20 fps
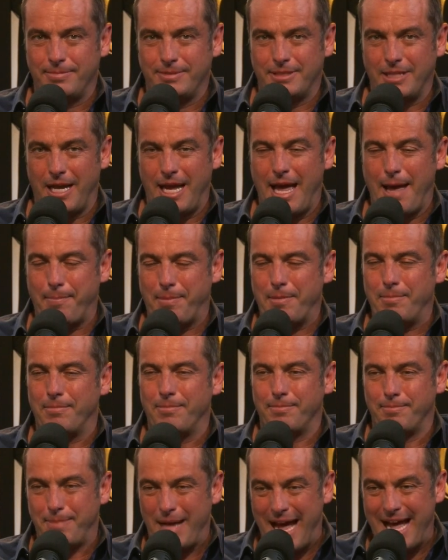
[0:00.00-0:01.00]
happened
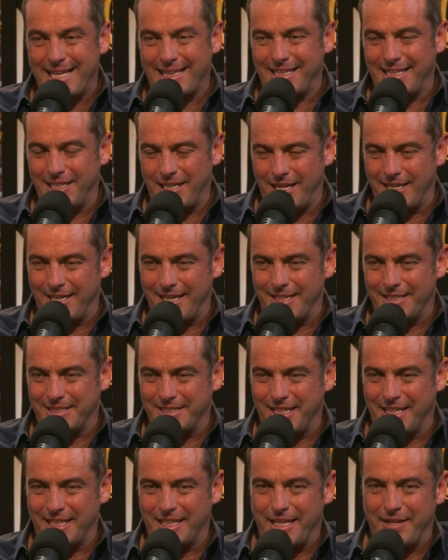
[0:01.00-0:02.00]
badly
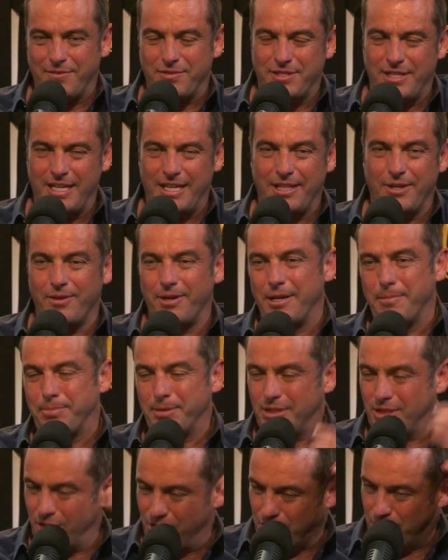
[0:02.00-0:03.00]
against LAFC, they're in a
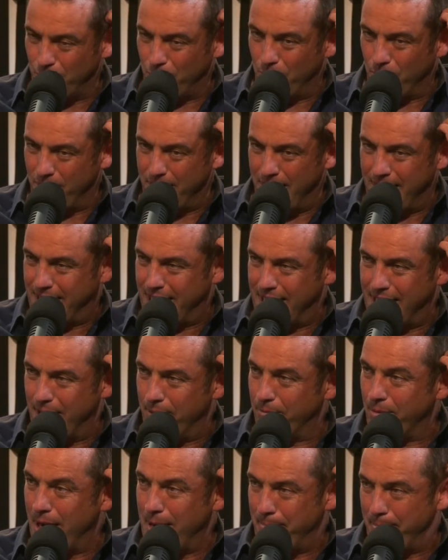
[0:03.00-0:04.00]
position where they can
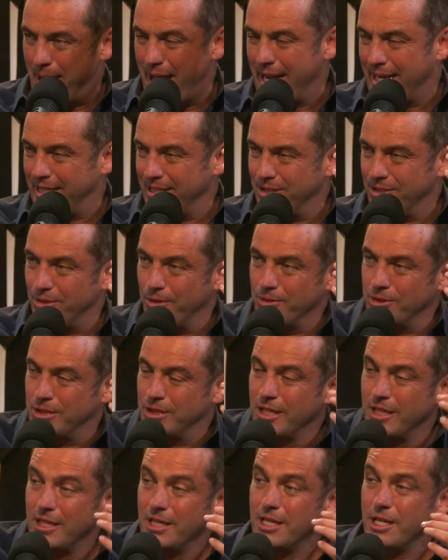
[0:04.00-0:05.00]
get right back into those
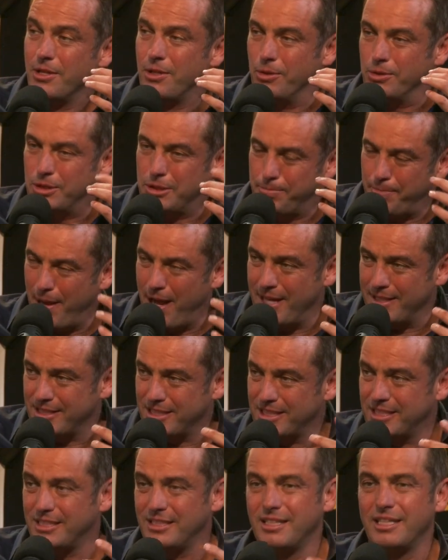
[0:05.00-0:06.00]

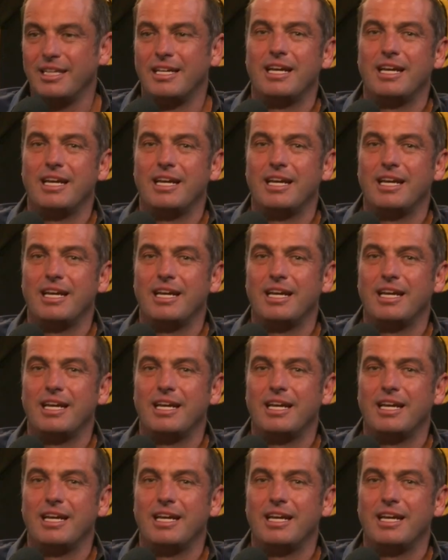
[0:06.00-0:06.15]
spots.